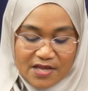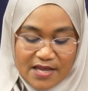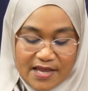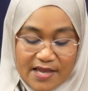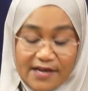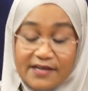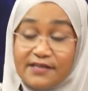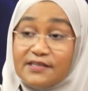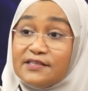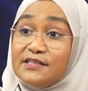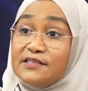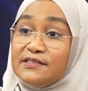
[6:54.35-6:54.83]

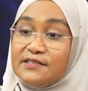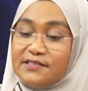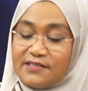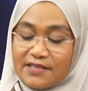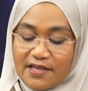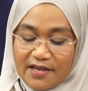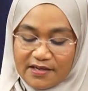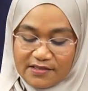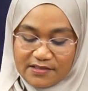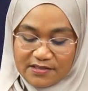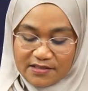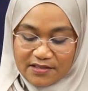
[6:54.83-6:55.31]
and
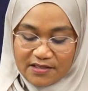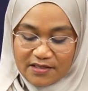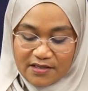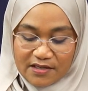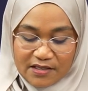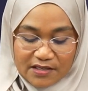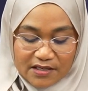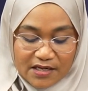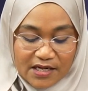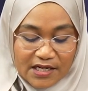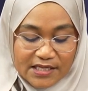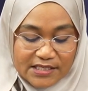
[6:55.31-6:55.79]
instead
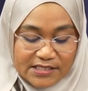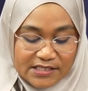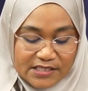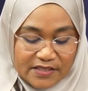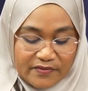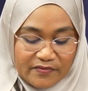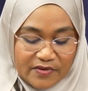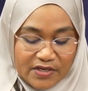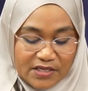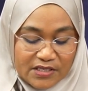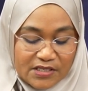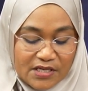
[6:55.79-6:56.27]

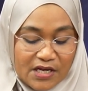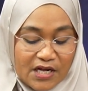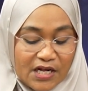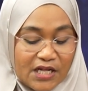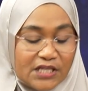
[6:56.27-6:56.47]
cultivate